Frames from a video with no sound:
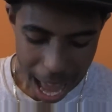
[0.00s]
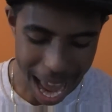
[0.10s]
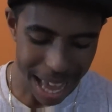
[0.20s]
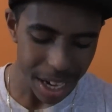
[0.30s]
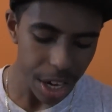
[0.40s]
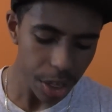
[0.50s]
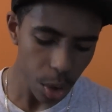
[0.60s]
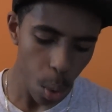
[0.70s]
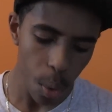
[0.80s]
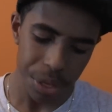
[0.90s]
And another
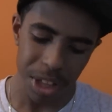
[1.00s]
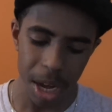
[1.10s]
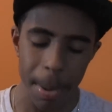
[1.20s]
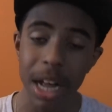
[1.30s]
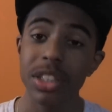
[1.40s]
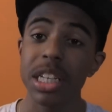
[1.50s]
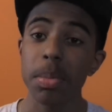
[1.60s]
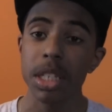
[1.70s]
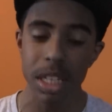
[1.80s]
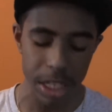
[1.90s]
cool thing about
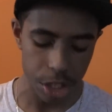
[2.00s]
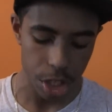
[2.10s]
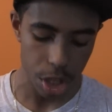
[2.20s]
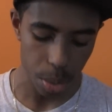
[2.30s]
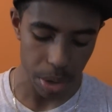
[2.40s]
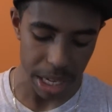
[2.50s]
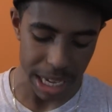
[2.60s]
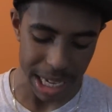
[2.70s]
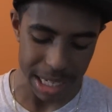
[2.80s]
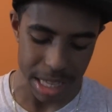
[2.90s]
DBZ Legends
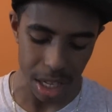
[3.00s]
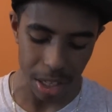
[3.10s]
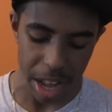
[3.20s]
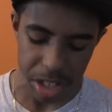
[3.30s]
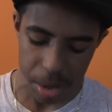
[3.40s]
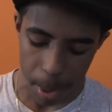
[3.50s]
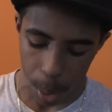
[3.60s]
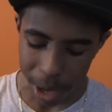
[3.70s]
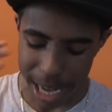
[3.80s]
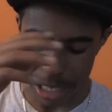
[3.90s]
3 is the Legend
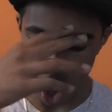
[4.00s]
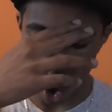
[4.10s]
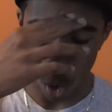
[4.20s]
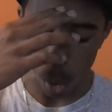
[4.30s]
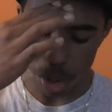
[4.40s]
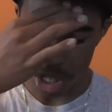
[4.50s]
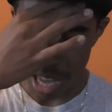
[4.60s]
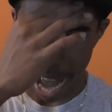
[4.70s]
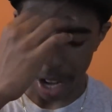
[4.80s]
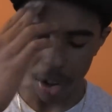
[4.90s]
mode has an old
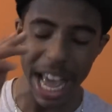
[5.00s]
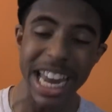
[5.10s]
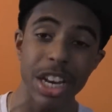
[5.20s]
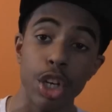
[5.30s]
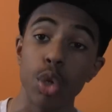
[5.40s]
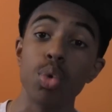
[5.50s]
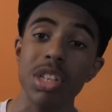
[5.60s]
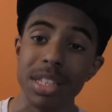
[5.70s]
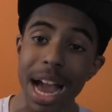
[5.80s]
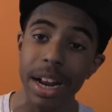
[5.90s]
style and a new
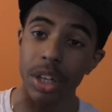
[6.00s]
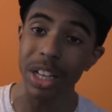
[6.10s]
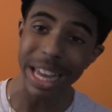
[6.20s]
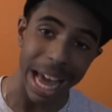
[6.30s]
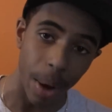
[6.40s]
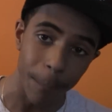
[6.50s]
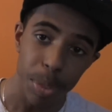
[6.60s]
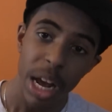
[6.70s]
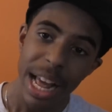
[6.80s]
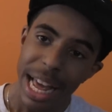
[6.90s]
style layout.
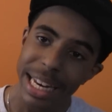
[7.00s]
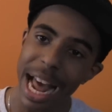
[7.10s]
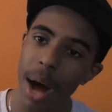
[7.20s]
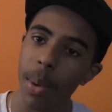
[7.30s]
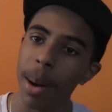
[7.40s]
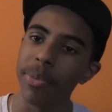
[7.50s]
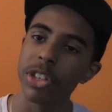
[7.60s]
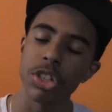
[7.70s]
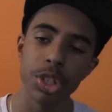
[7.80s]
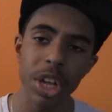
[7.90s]
Now,
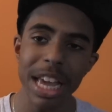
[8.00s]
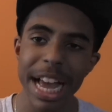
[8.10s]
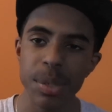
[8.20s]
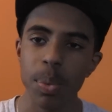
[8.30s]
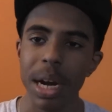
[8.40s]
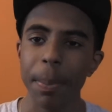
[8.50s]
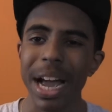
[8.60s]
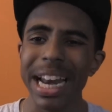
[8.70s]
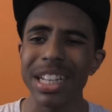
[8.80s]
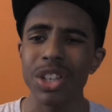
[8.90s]
to show you guys what I'm
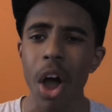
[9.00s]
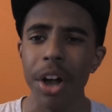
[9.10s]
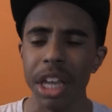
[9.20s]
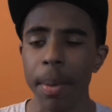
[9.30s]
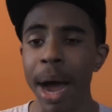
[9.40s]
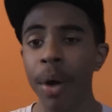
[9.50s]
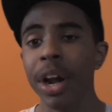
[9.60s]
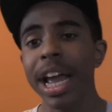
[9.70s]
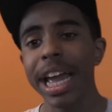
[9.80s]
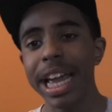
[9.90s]
kind of talking
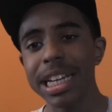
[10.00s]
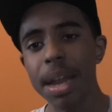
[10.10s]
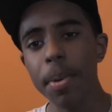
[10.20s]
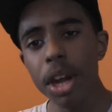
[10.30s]
about is I'm